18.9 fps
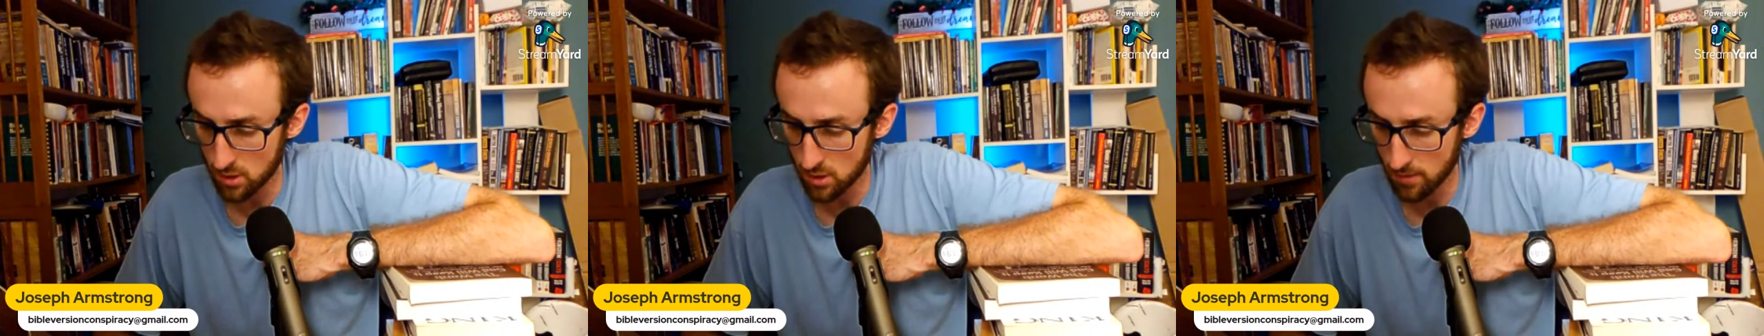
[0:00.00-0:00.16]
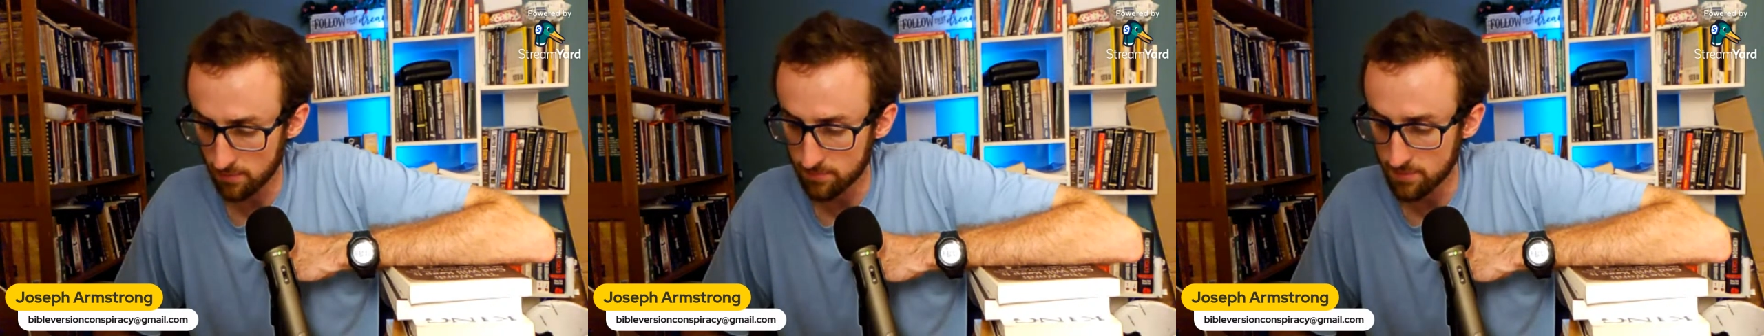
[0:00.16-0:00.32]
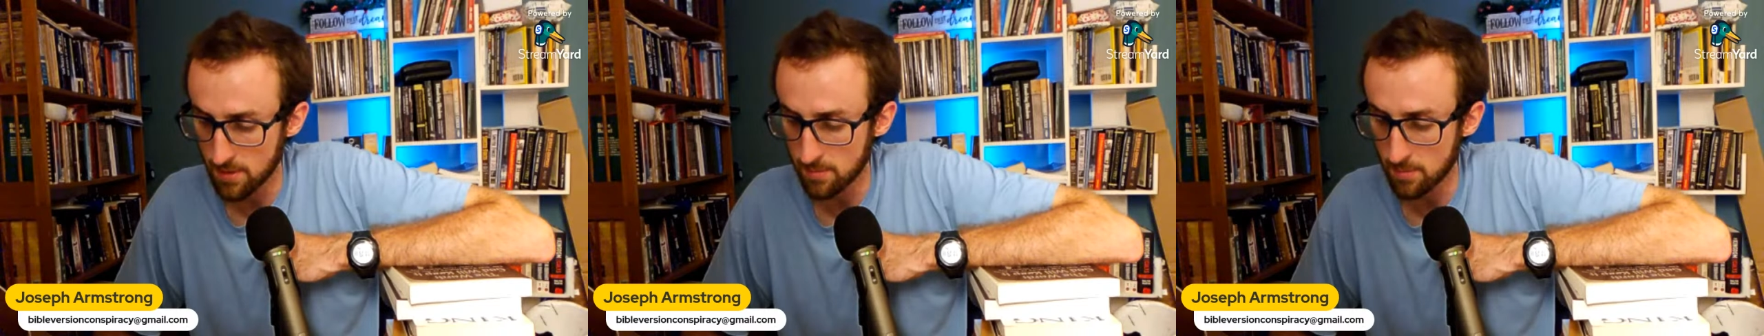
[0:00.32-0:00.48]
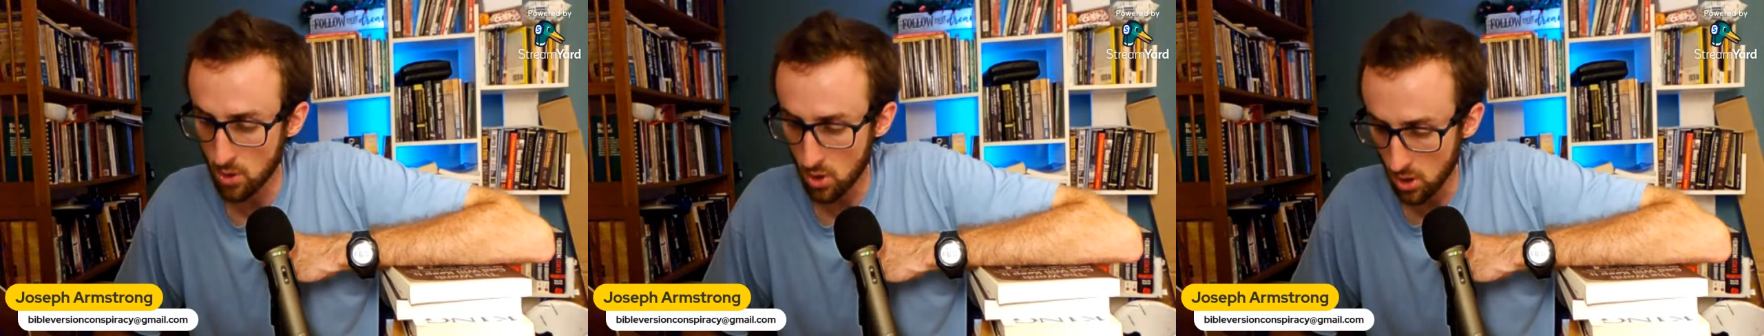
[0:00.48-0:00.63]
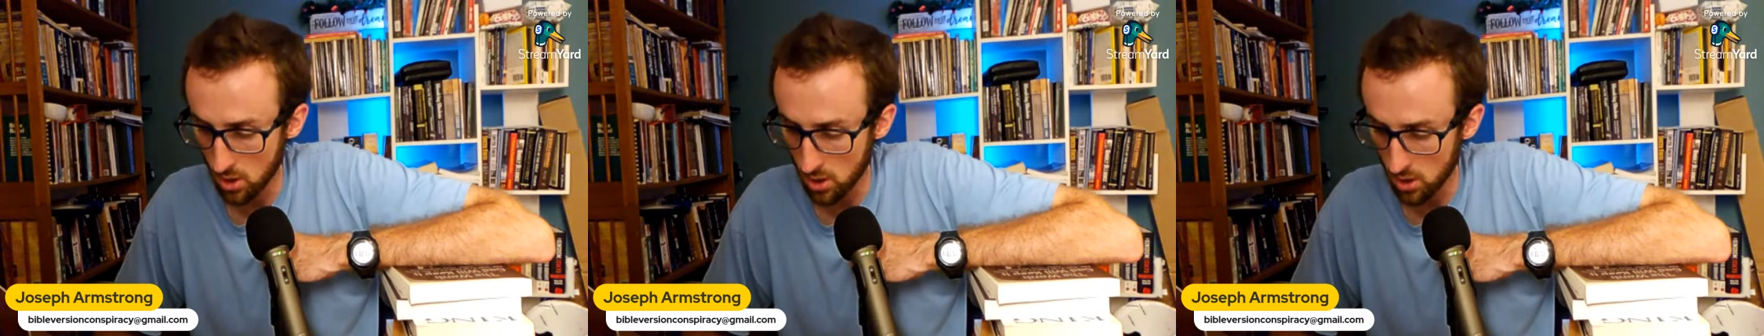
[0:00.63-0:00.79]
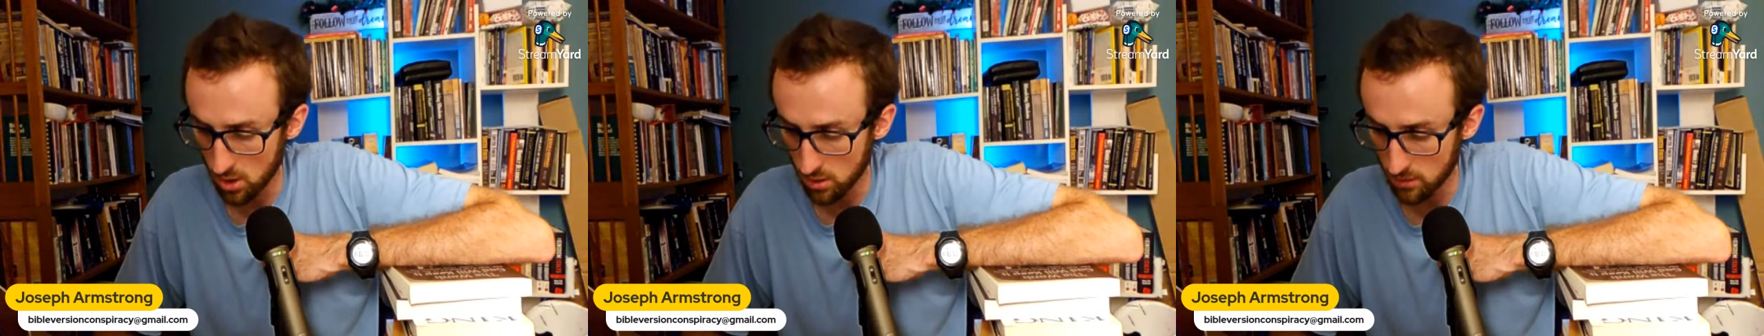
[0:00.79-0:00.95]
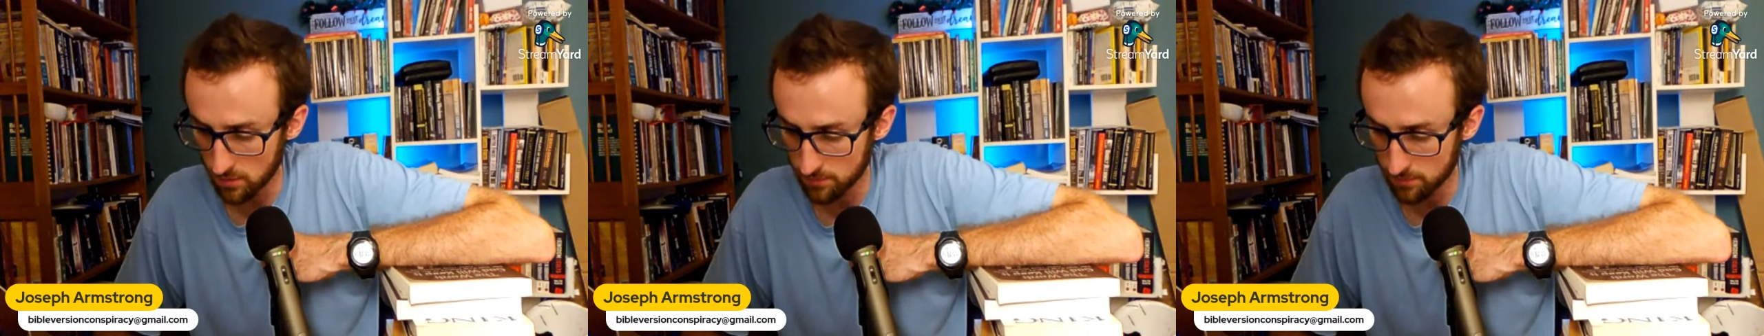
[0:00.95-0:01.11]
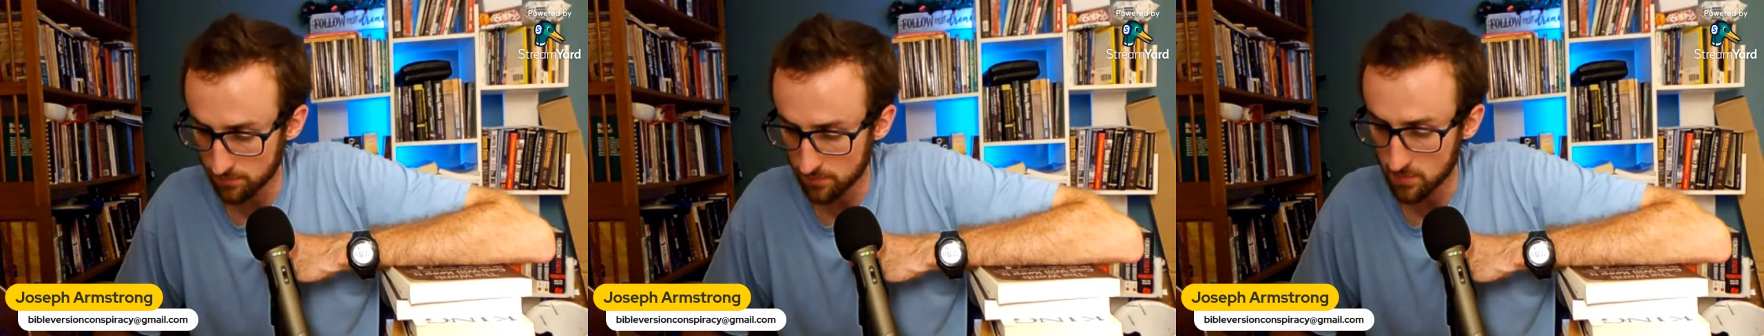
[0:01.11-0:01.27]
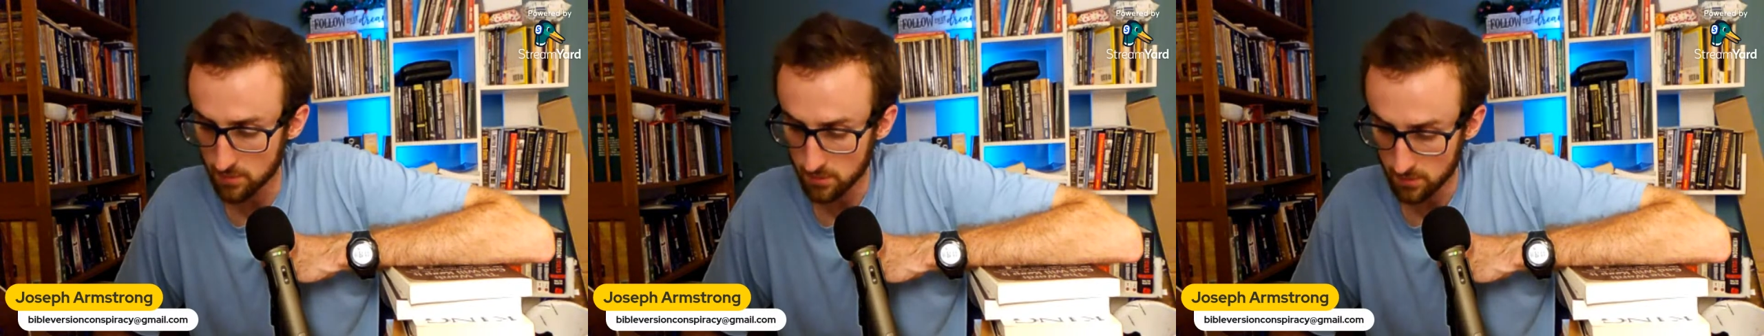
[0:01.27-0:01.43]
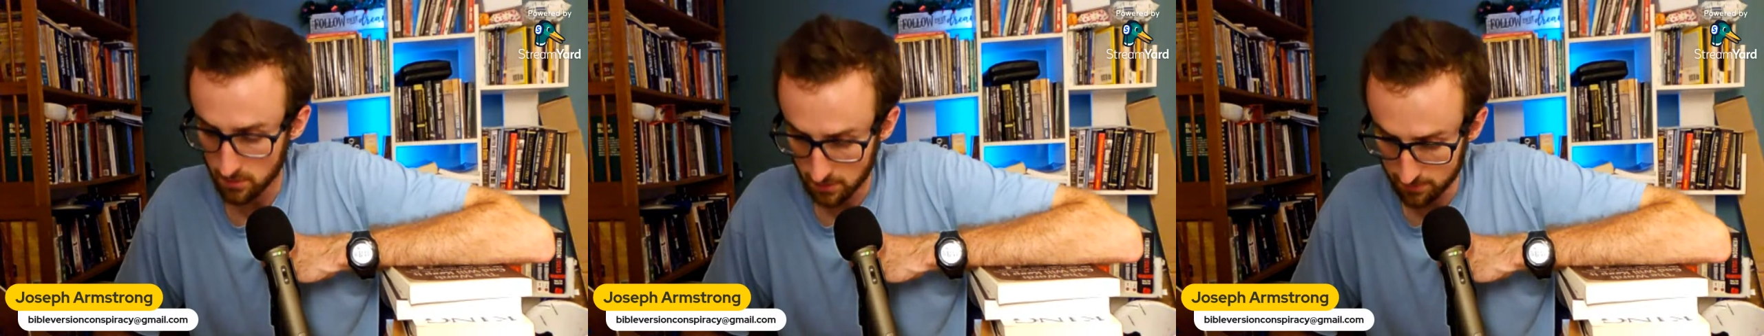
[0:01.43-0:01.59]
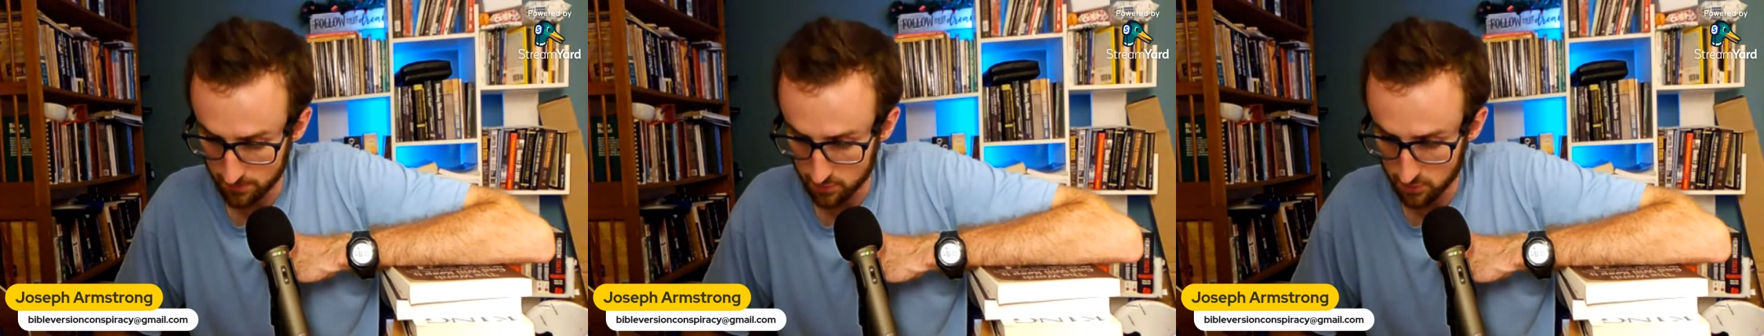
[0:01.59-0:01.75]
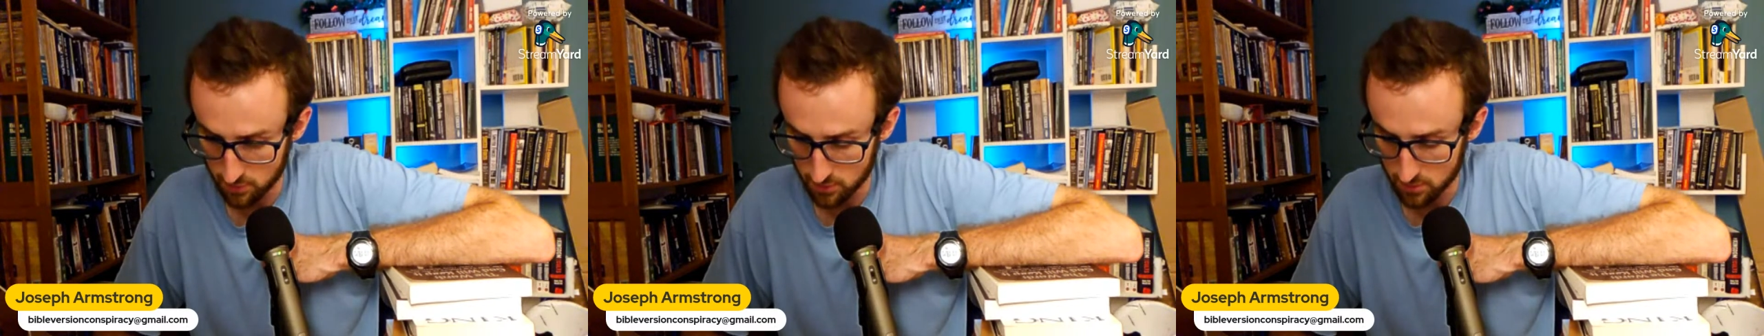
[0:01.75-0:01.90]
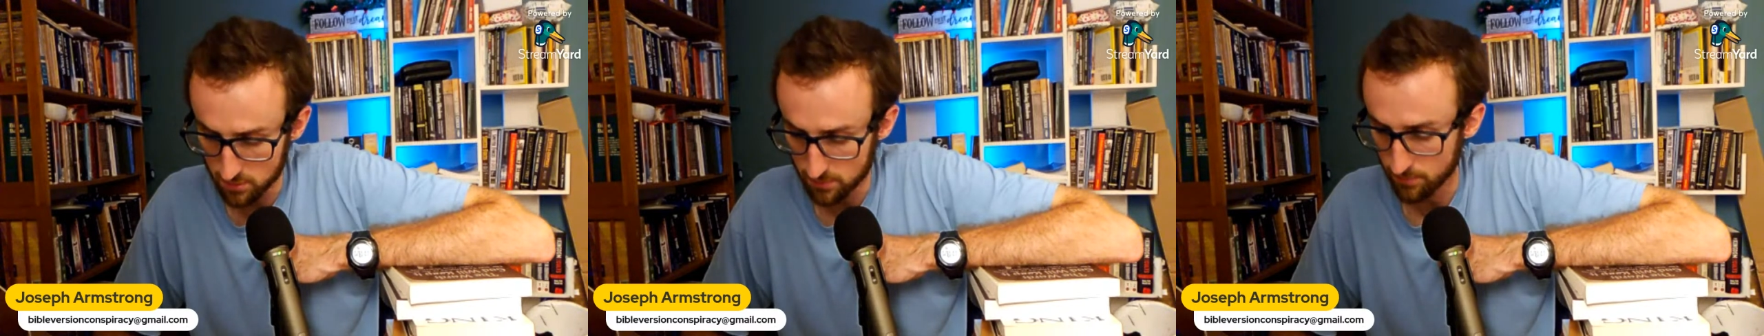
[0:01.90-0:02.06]
of them all.
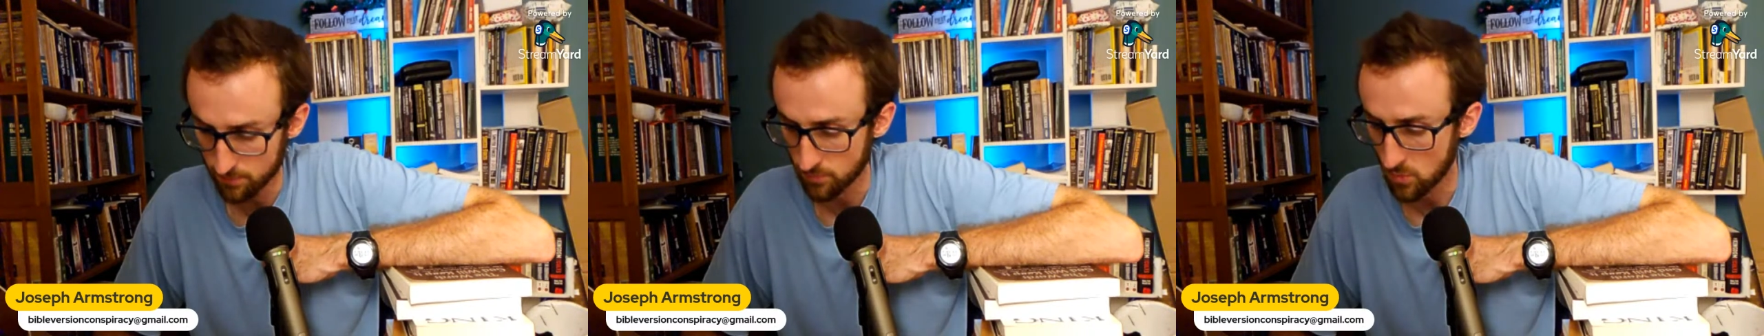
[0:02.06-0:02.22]
Ellipsis.